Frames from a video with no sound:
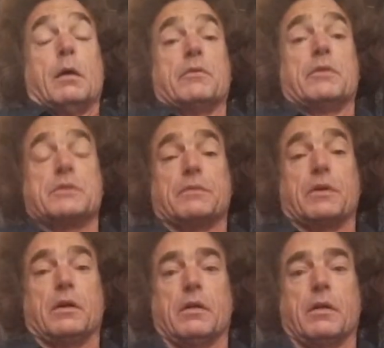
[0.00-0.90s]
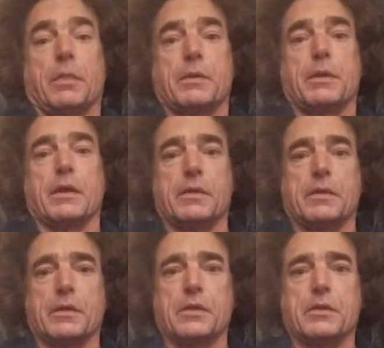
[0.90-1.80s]
First of all,
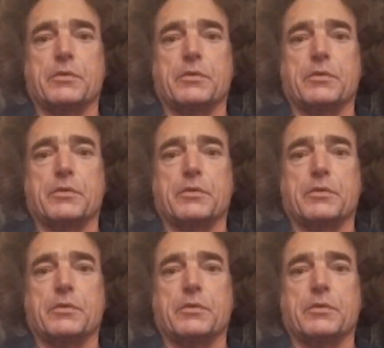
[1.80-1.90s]
there are